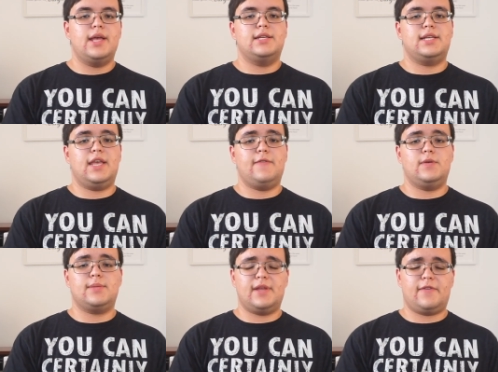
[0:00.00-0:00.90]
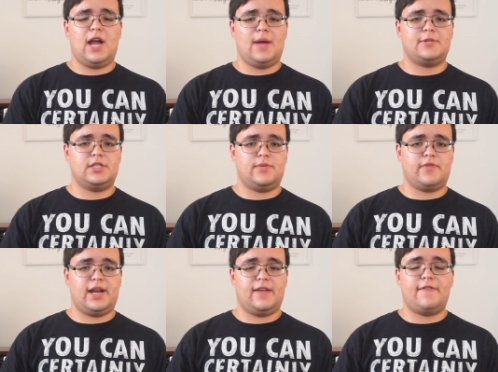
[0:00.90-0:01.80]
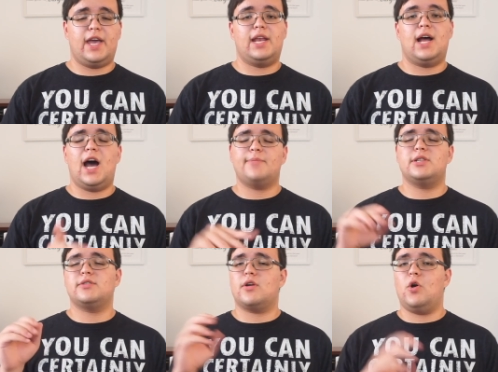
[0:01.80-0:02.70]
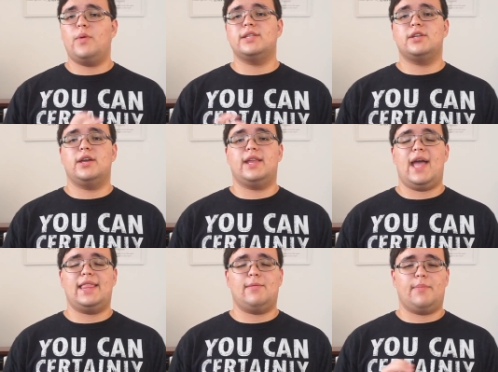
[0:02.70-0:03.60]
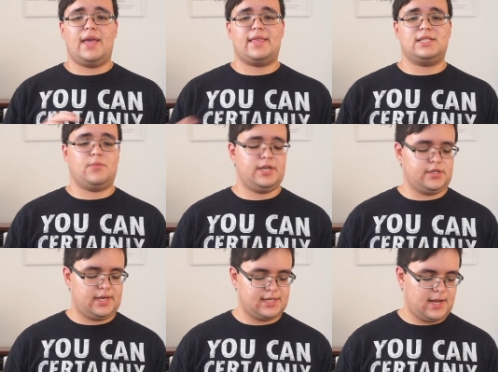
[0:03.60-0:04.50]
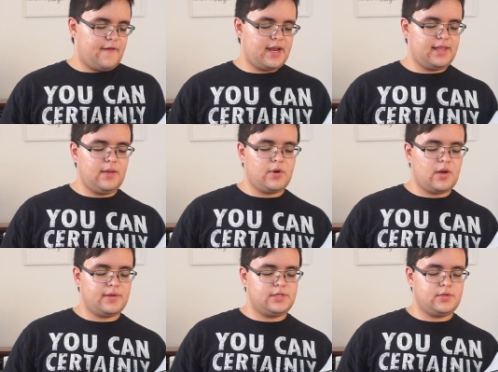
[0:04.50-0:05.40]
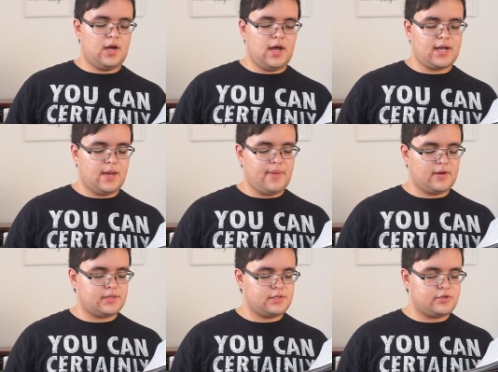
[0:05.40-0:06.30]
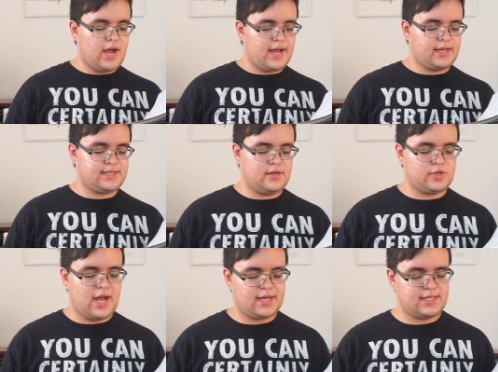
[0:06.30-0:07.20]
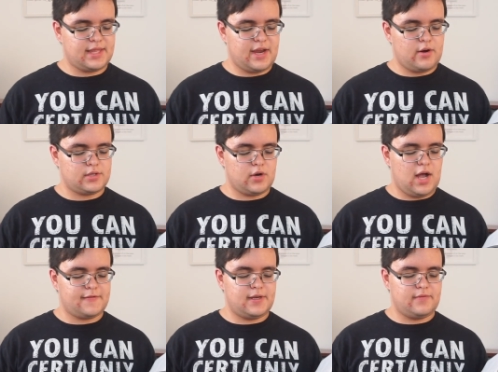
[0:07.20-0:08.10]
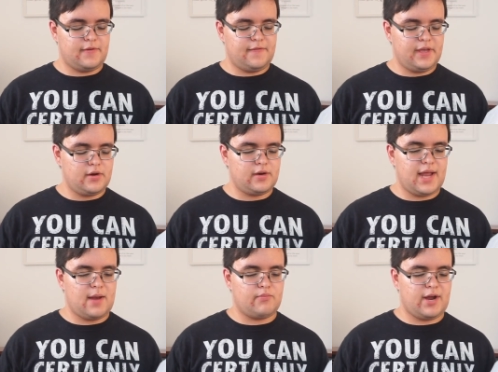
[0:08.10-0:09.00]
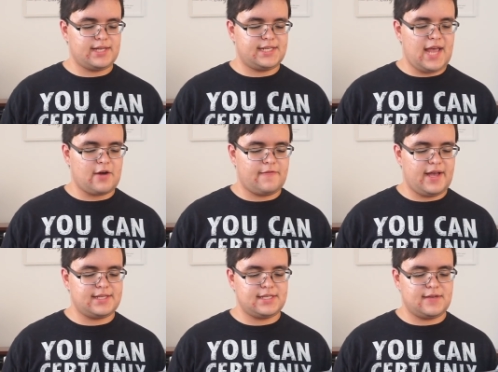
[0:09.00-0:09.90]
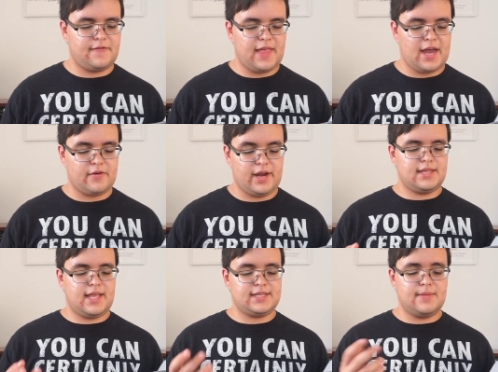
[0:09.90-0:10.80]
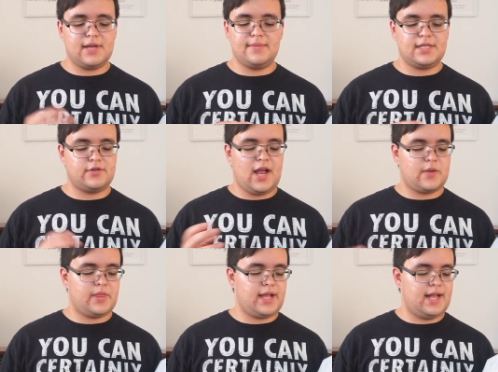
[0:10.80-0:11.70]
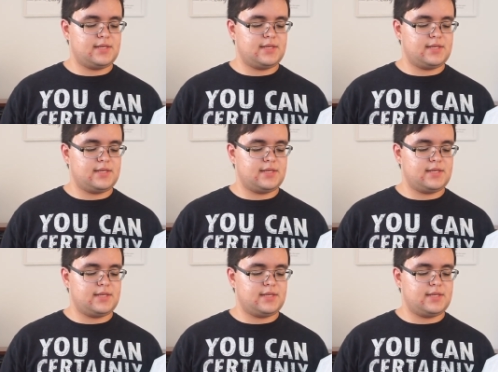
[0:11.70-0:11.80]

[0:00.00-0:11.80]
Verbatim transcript: to give you some different options when running a fight. Options are always good, and they will make things more interesting. Finally, we're going to talk about dragons. Now, dragons and Theros are often revered and brought sacrifices and flattery. They sometimes interact with the gods